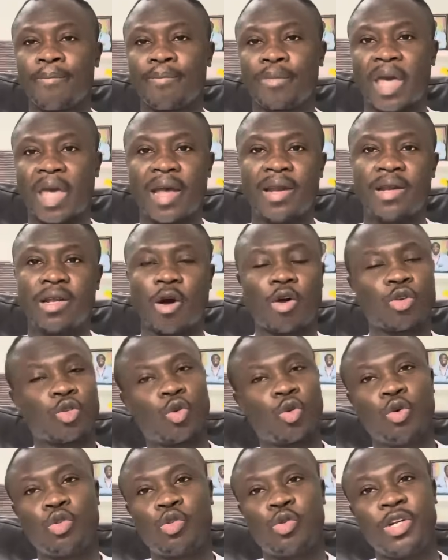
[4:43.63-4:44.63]
And
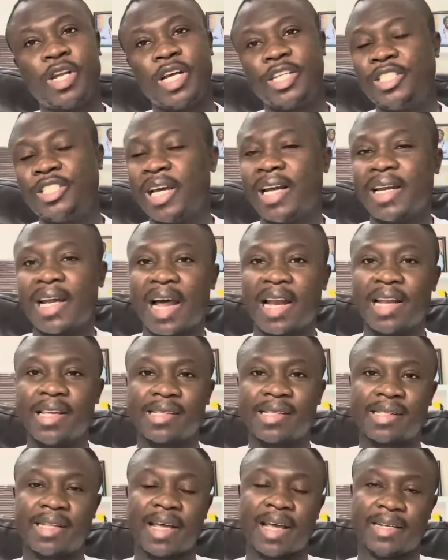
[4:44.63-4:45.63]
also to the
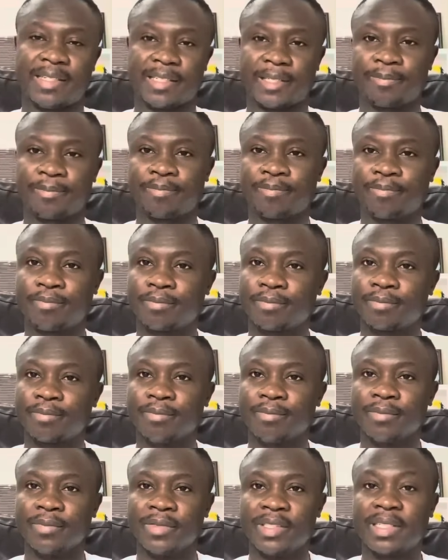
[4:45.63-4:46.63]
journalists, Ted,
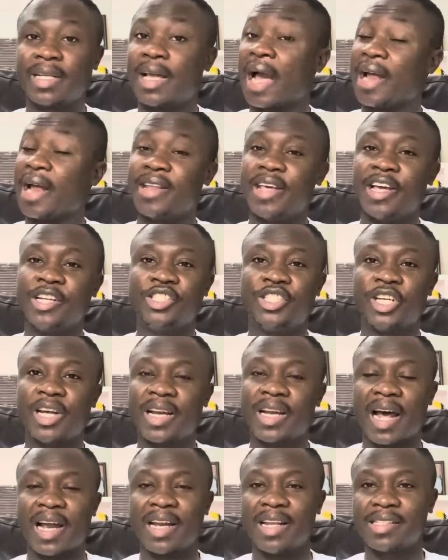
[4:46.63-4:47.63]
Ghanaian
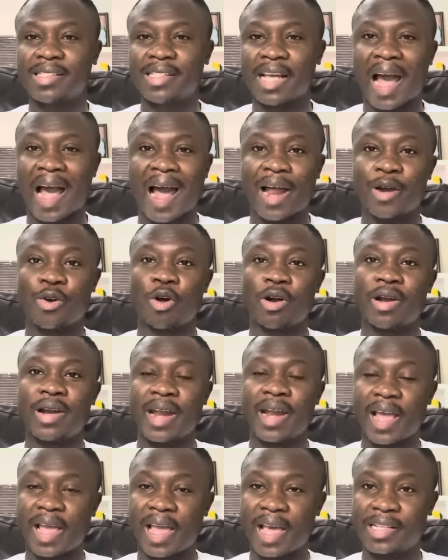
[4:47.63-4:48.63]
journalists are not
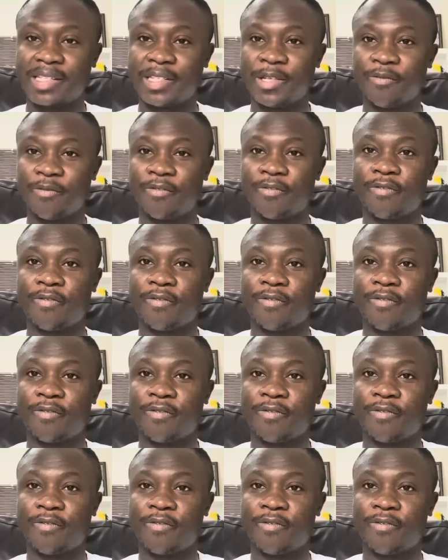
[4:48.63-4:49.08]
negative.